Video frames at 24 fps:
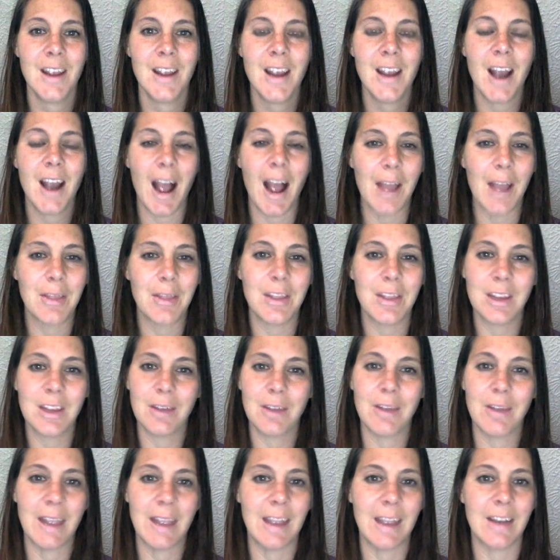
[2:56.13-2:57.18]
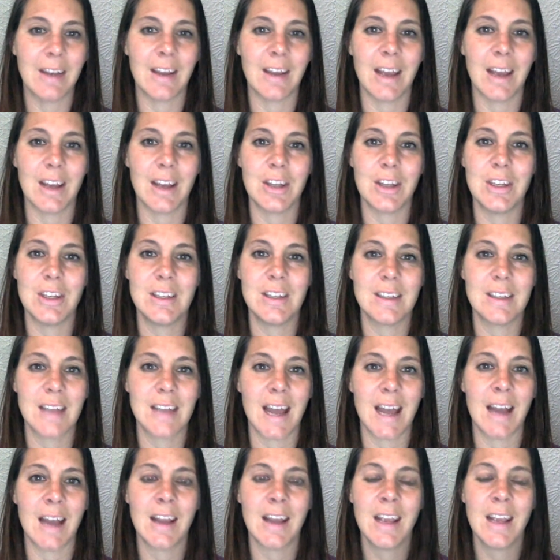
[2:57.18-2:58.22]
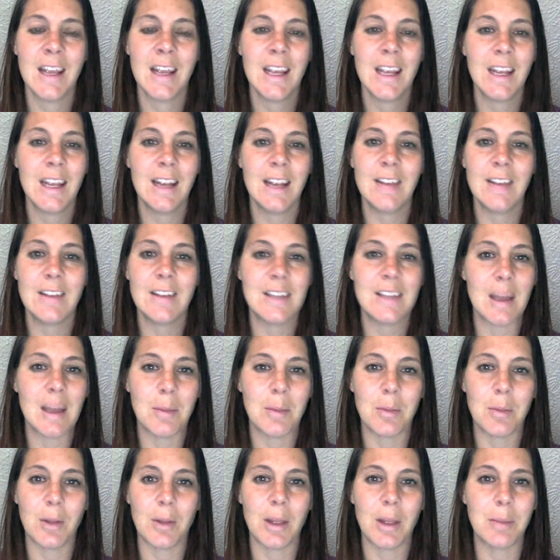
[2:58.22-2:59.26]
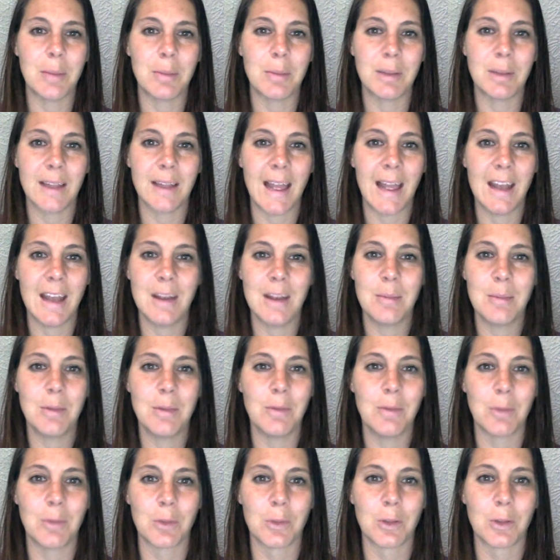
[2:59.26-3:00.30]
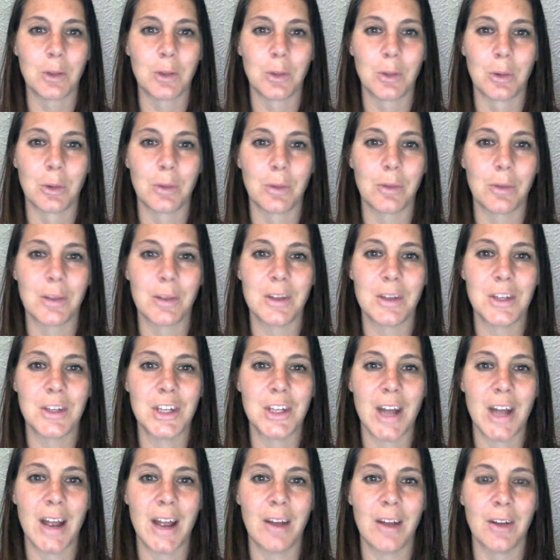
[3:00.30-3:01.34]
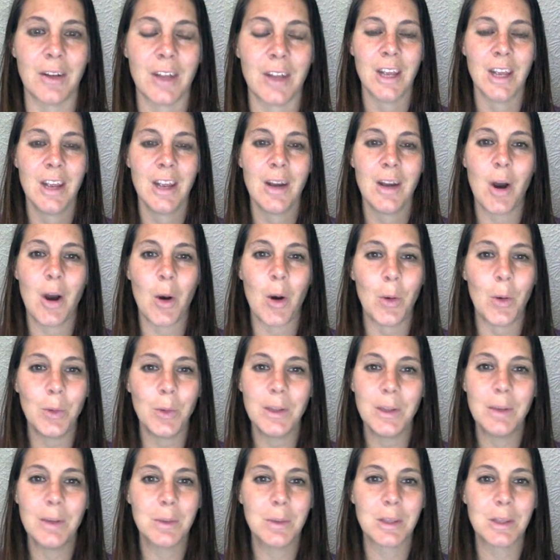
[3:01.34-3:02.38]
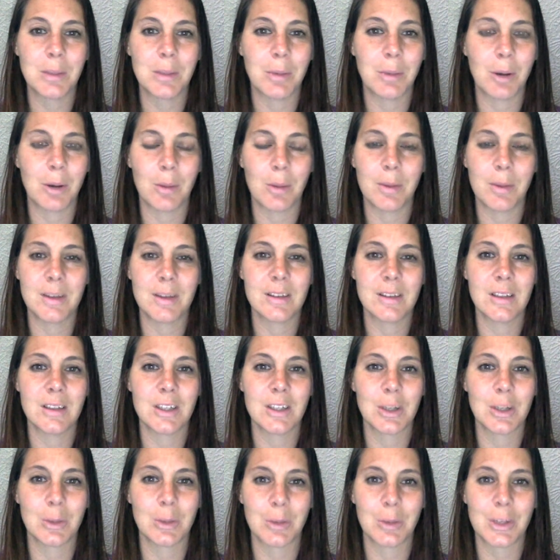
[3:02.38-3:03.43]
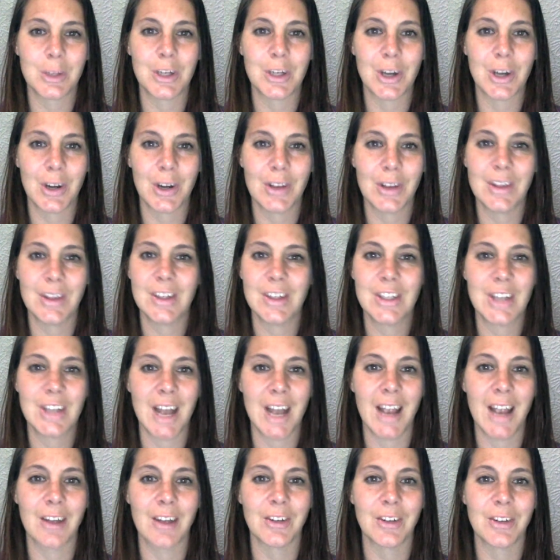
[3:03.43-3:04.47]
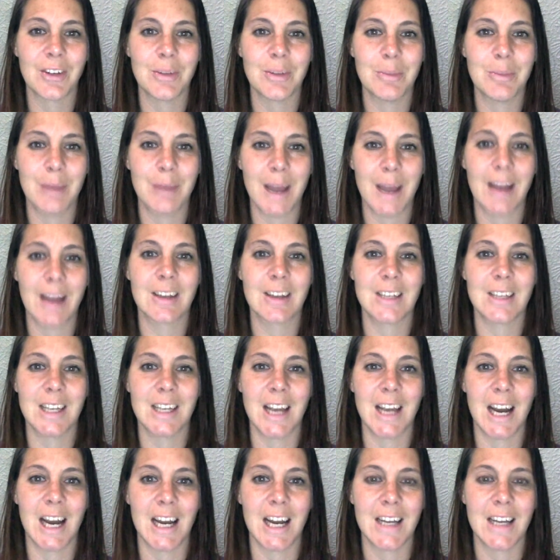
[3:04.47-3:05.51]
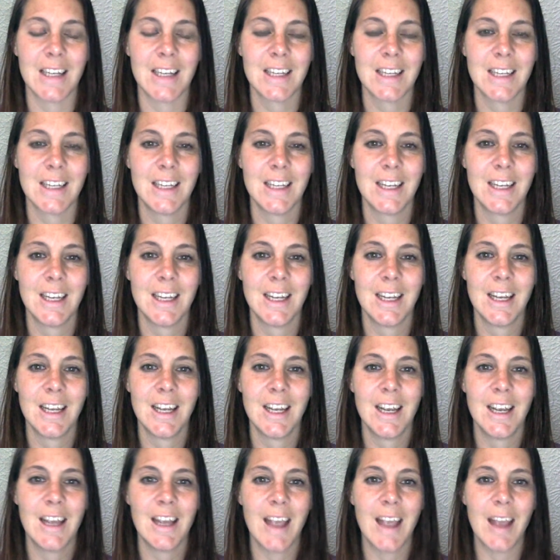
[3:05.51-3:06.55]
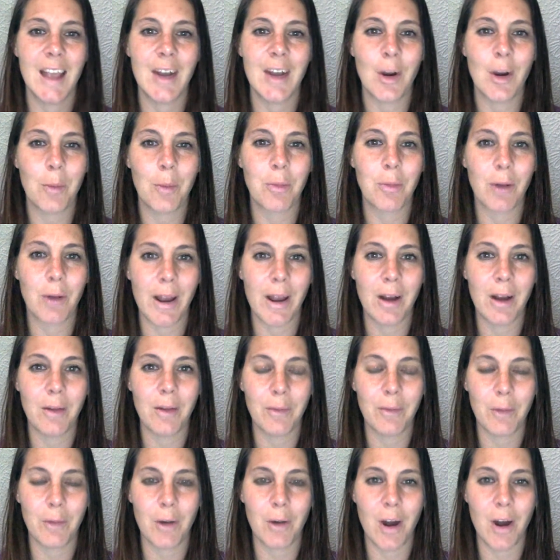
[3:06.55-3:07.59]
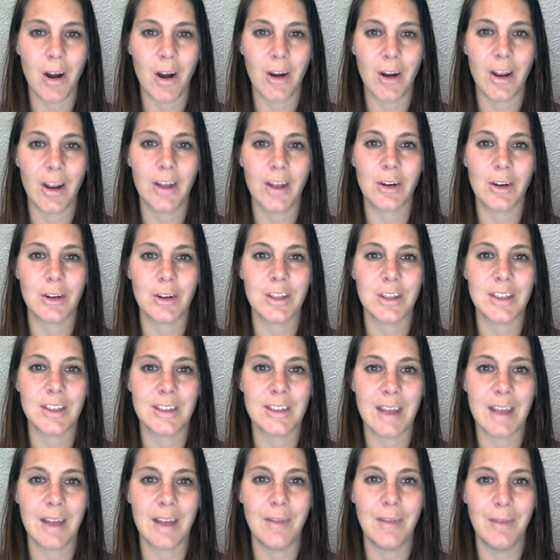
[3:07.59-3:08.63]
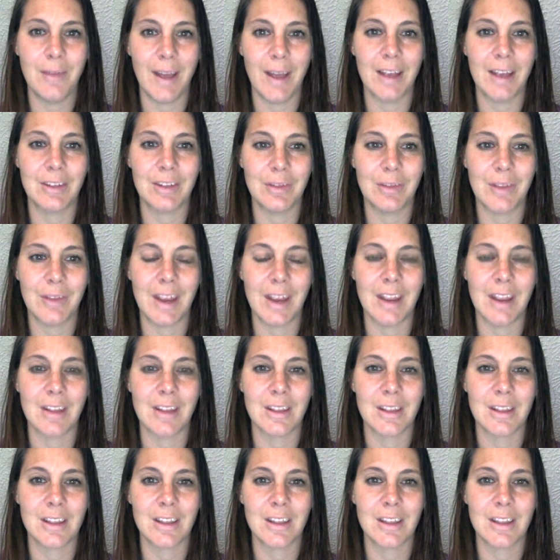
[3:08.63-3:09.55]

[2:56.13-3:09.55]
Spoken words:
I think of Hannah as she sat in the temple and pled before the Lord for this child, only with the purpose to return this child back to God. And her prayerful heart and her steadfast faith.